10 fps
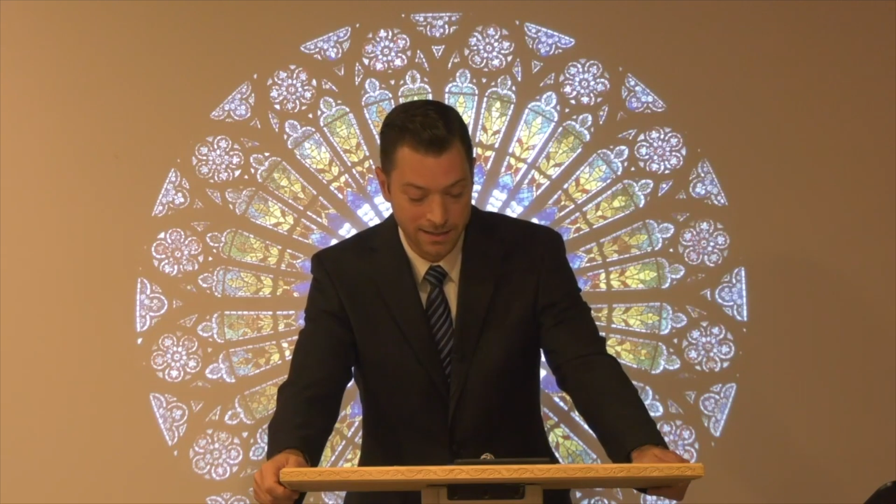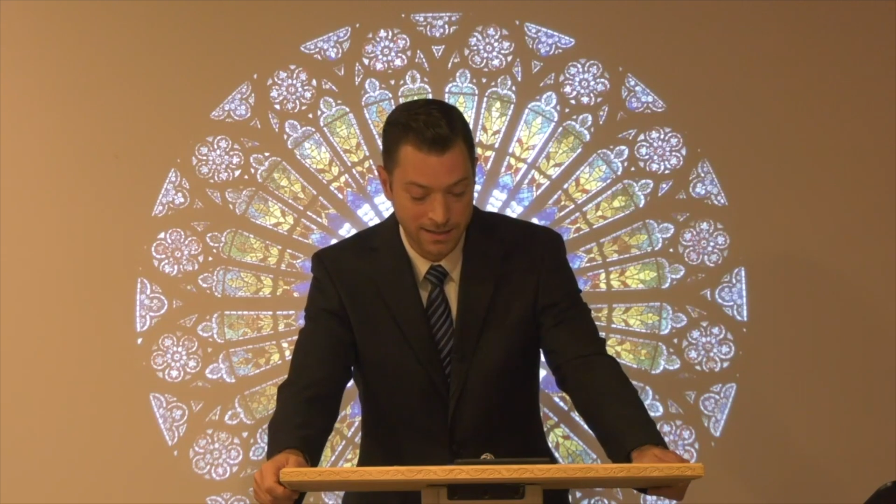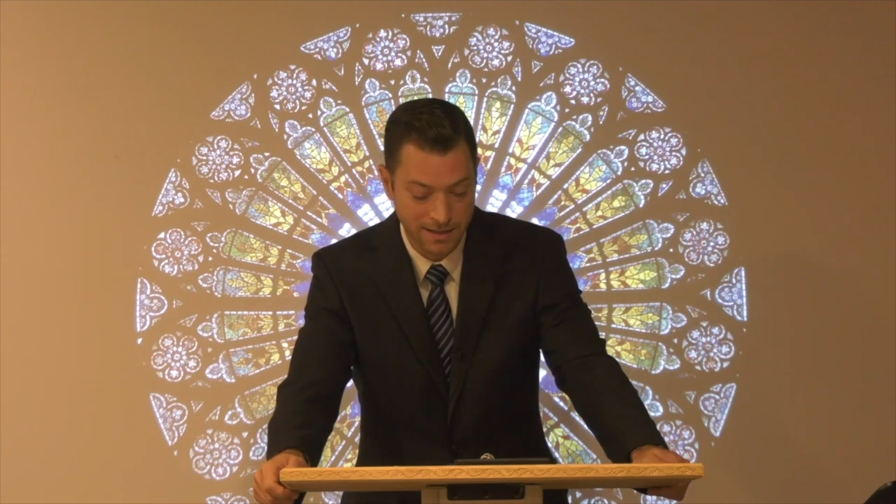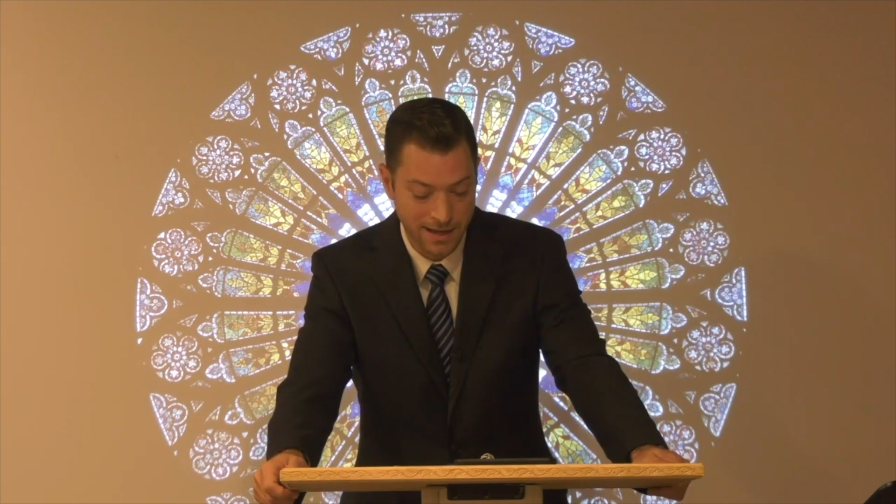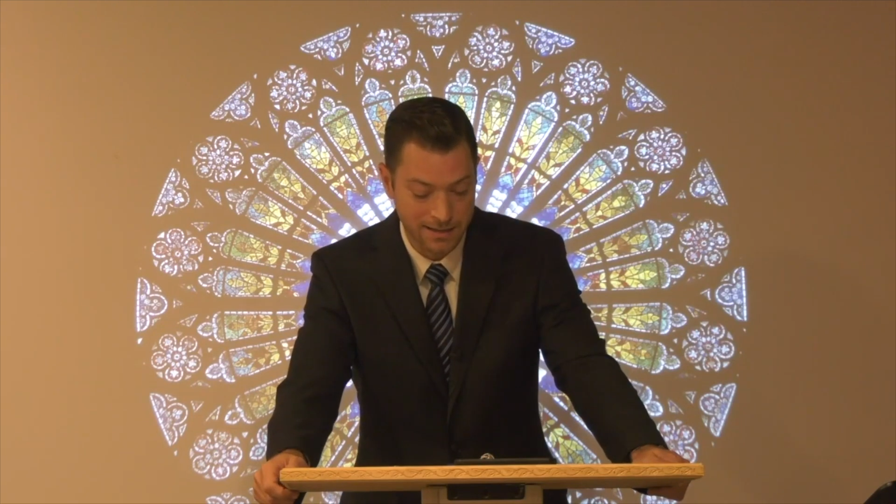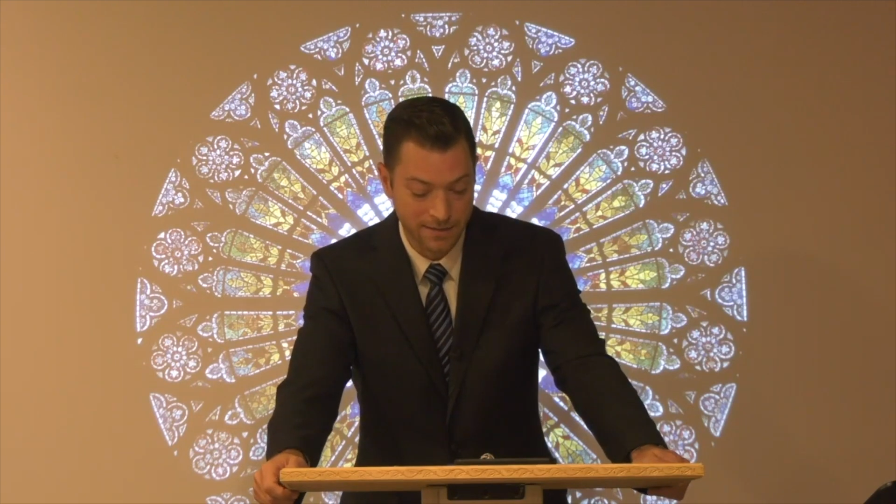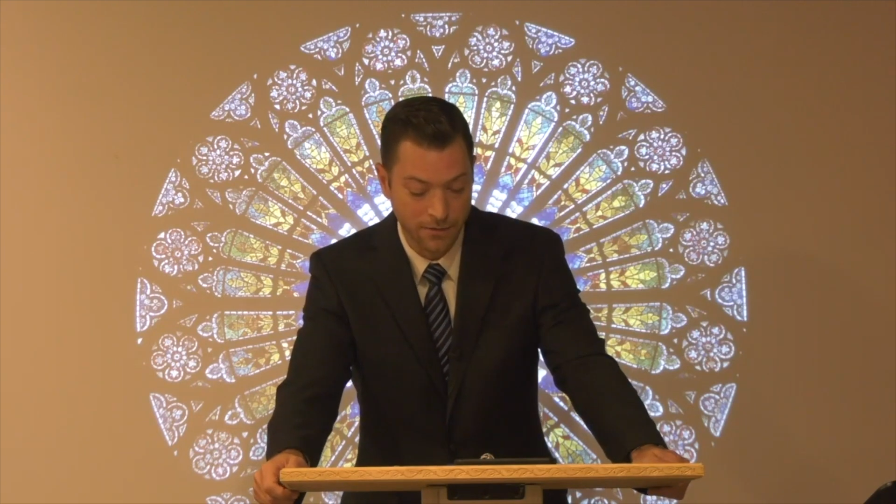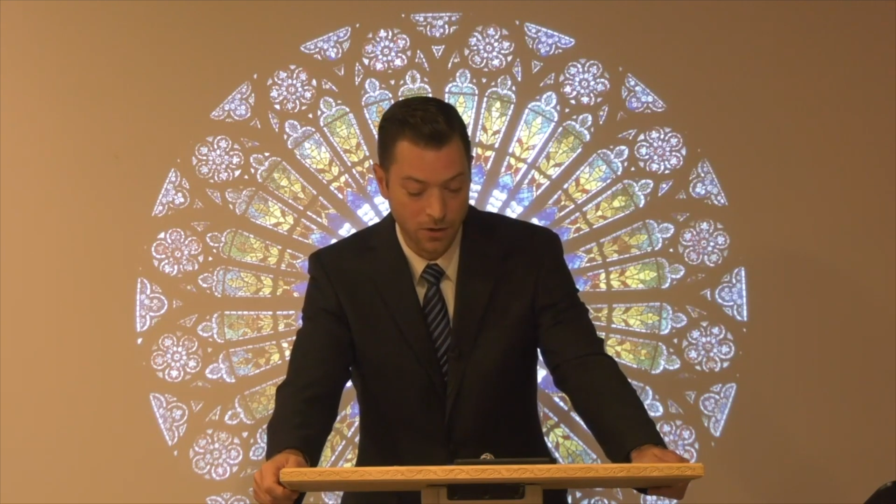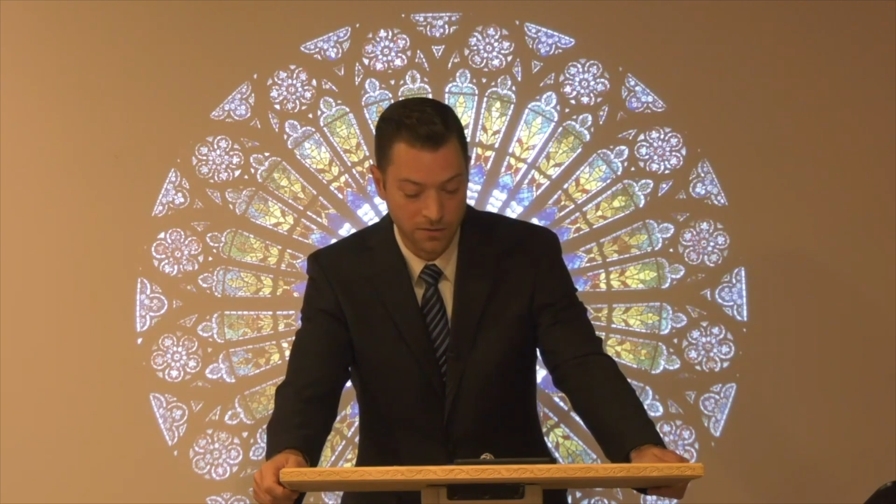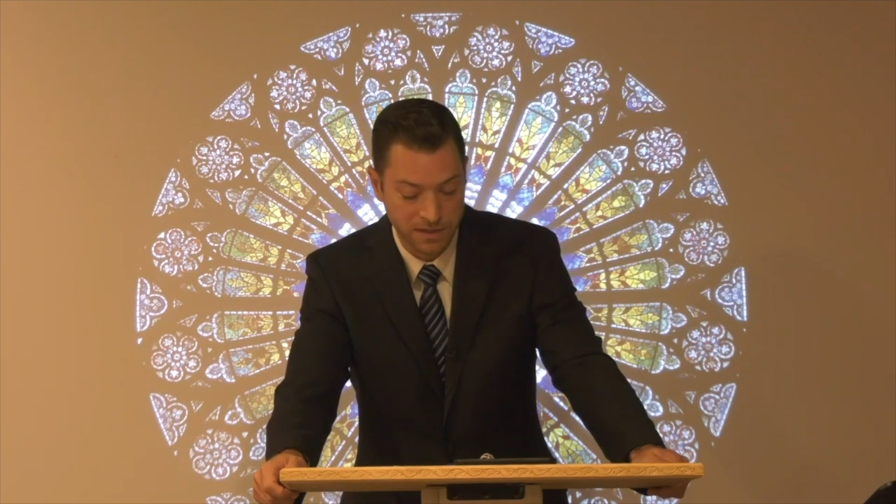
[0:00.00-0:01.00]
isn't as
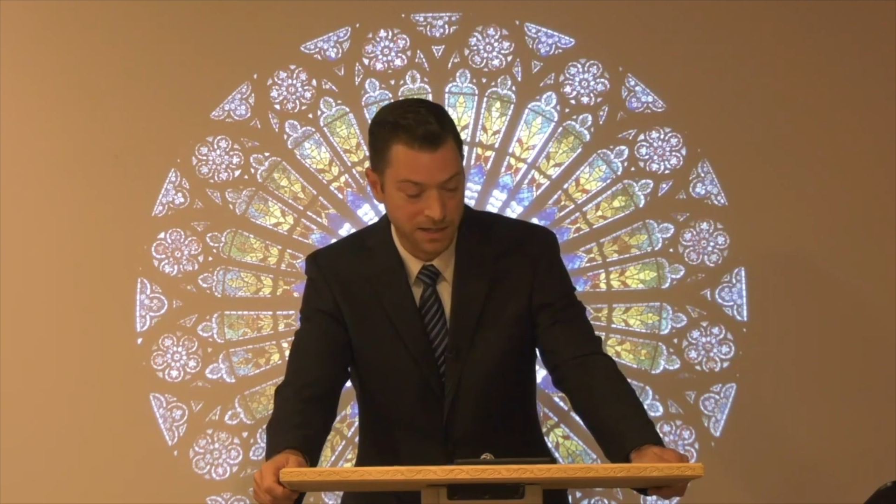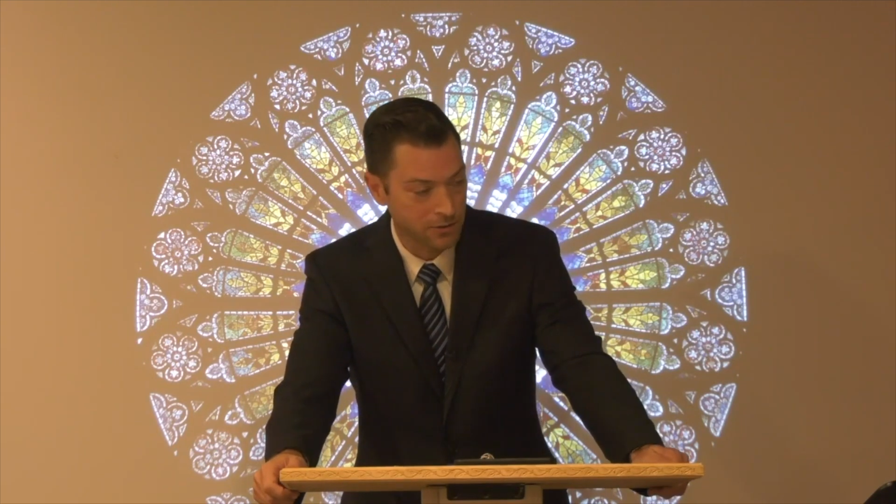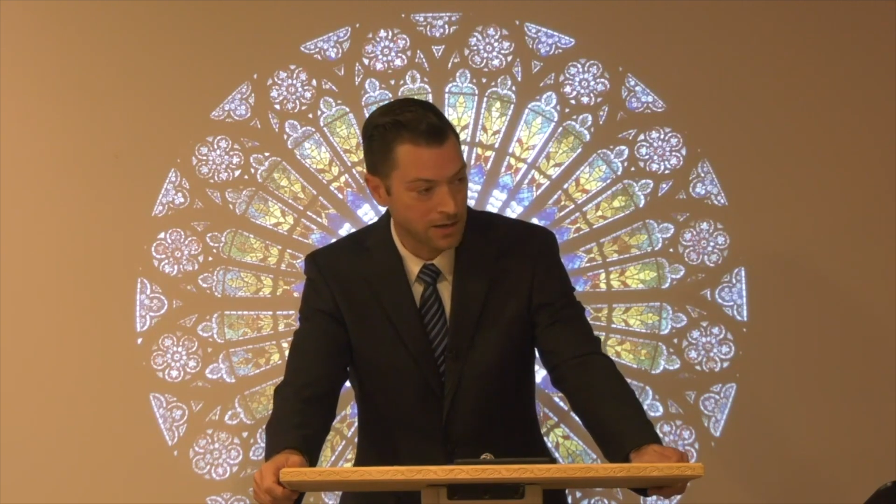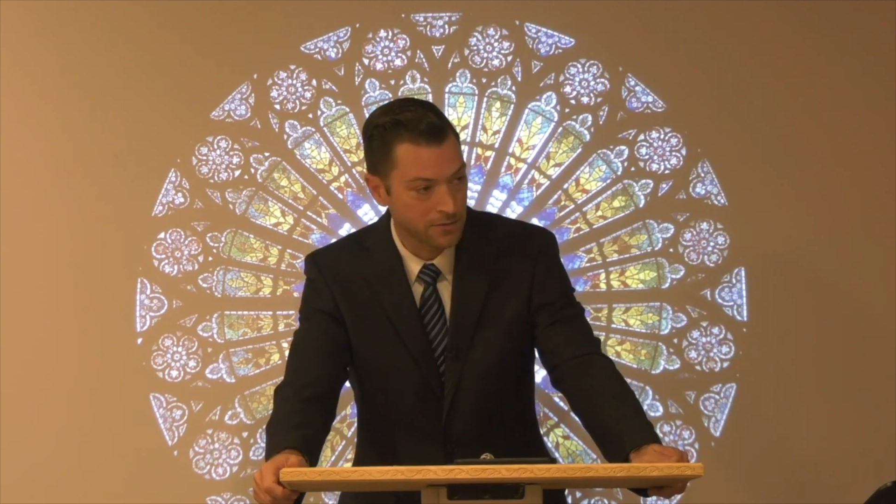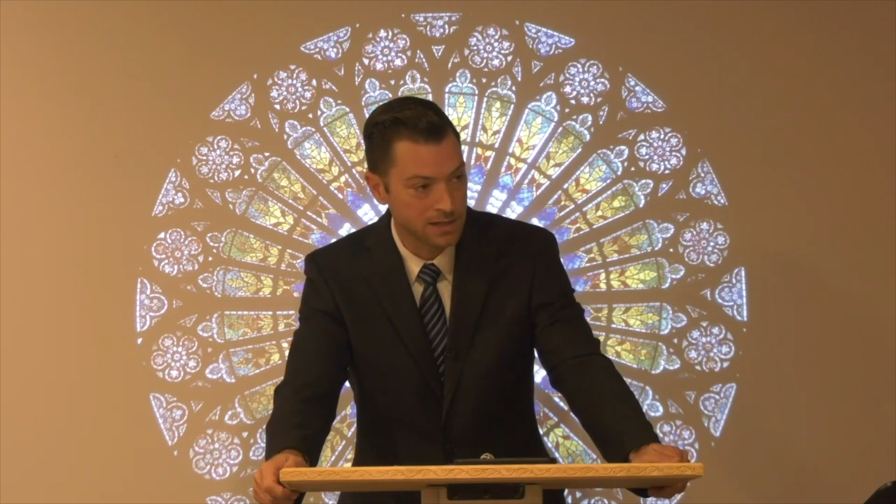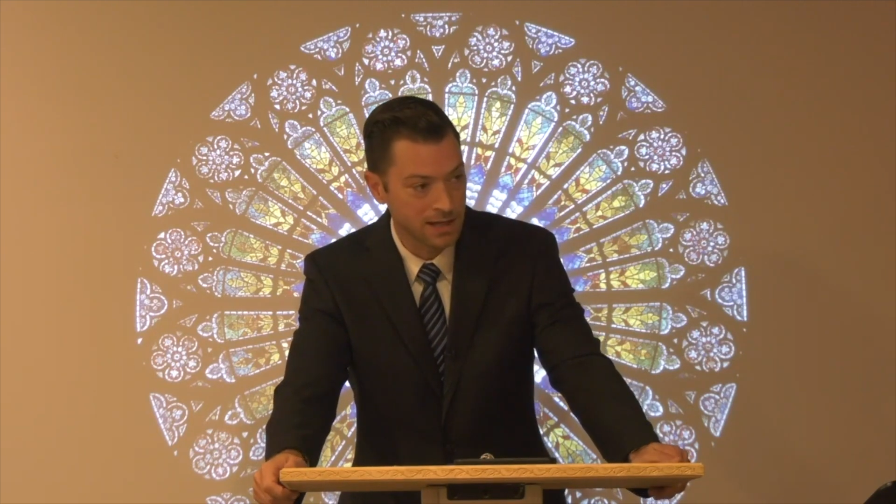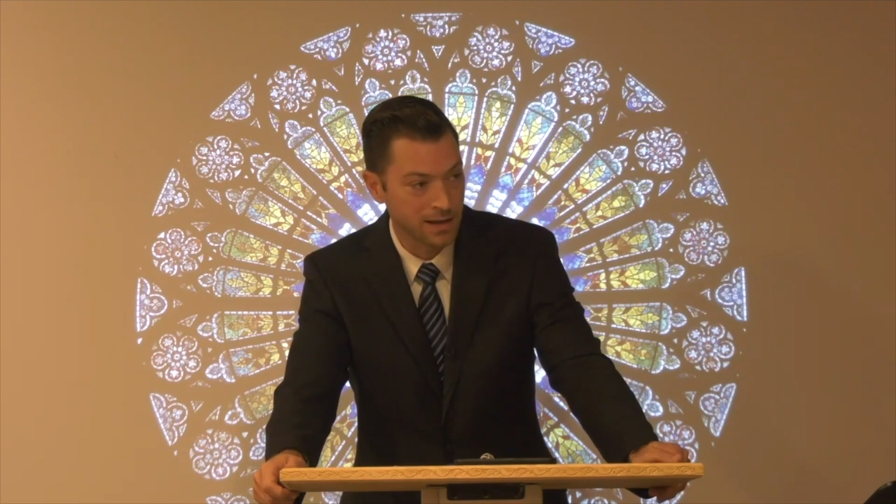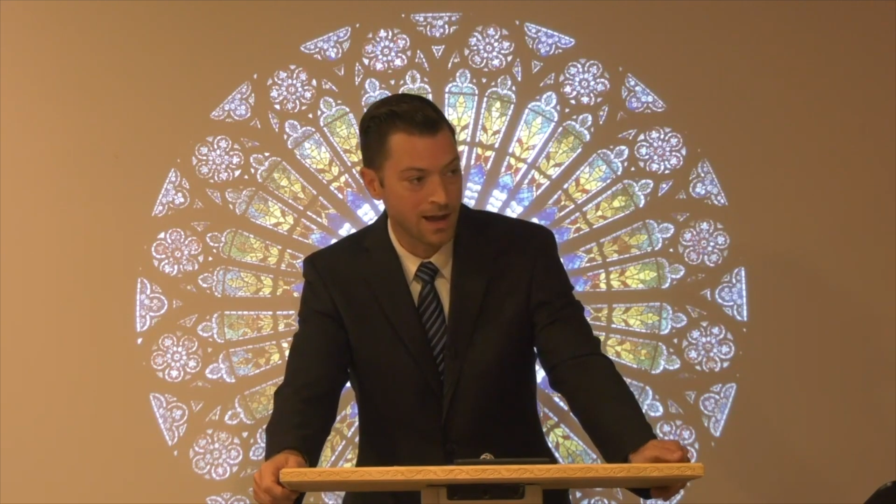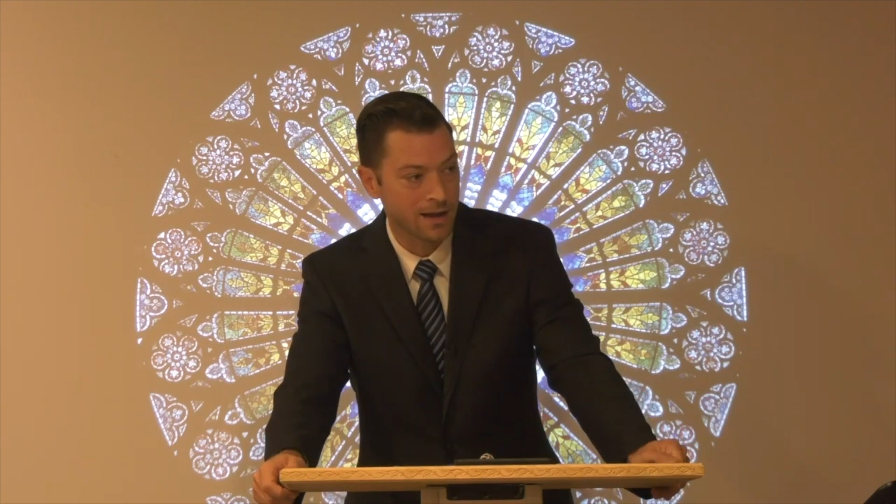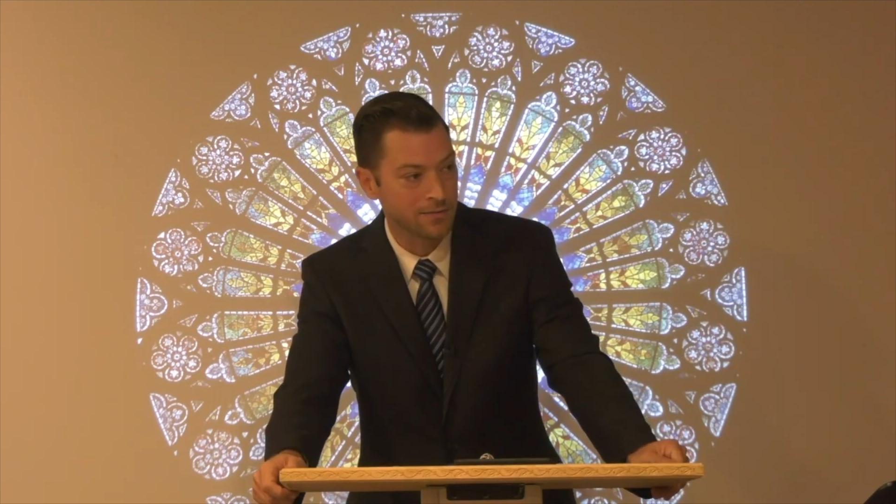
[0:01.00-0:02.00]
involved in our everyday
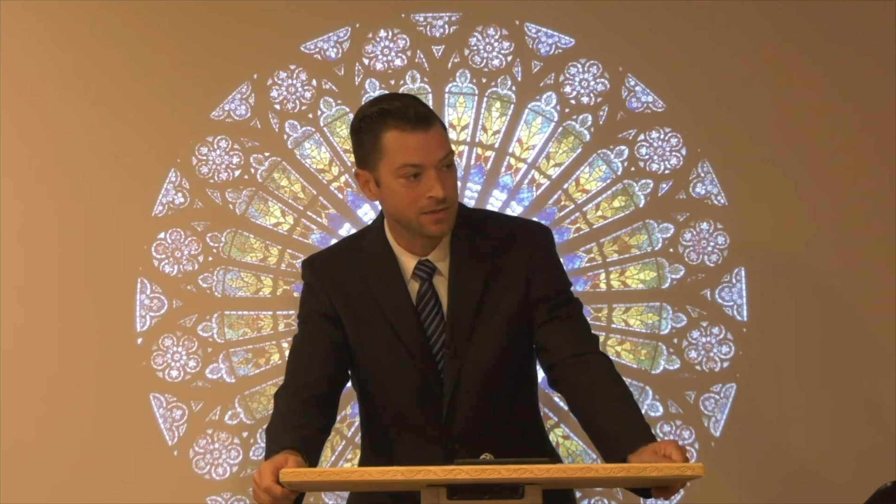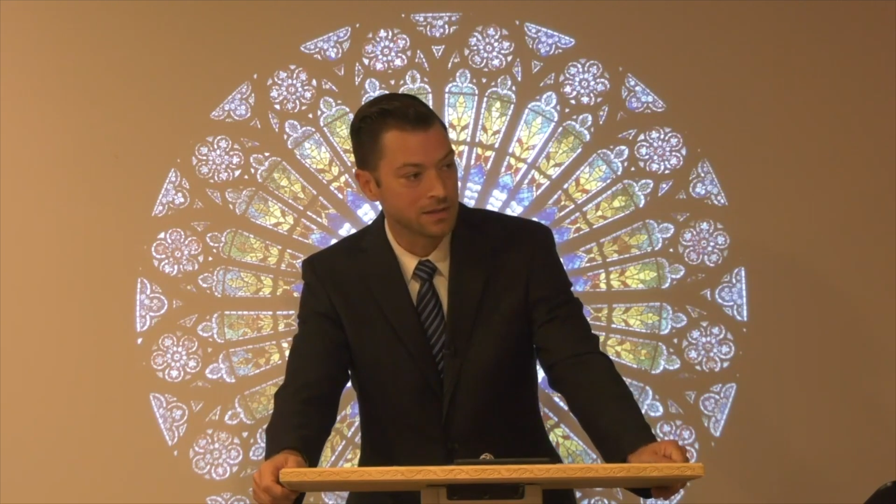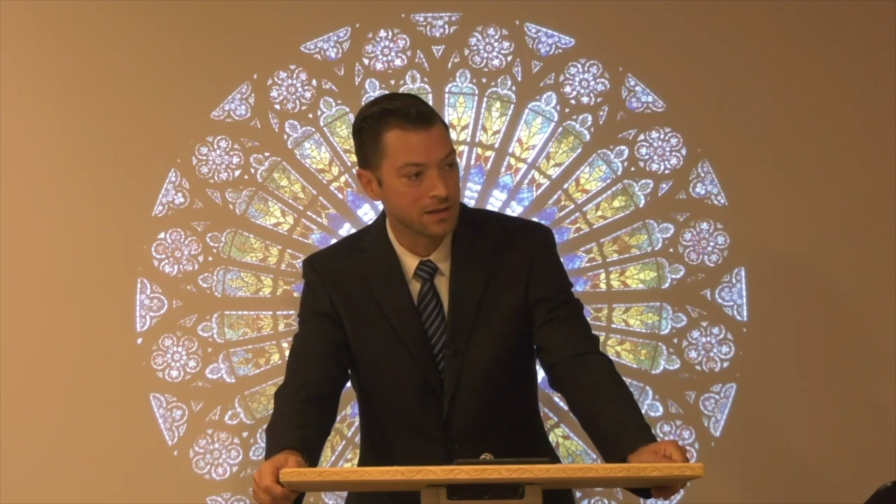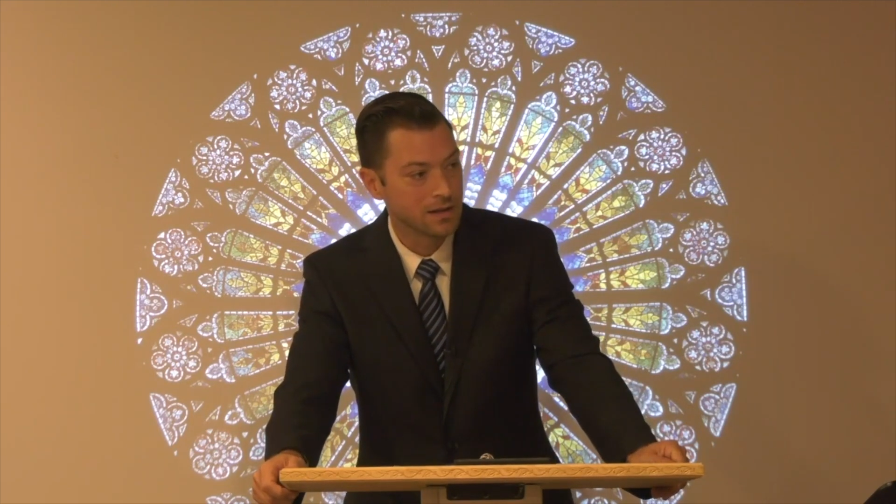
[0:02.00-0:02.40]
lives